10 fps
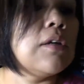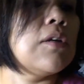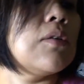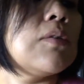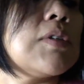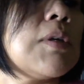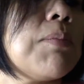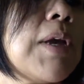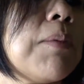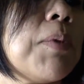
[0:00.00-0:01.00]
use a
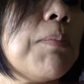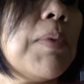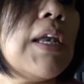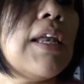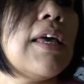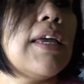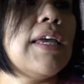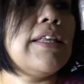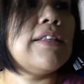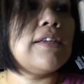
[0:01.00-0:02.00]
paper plate.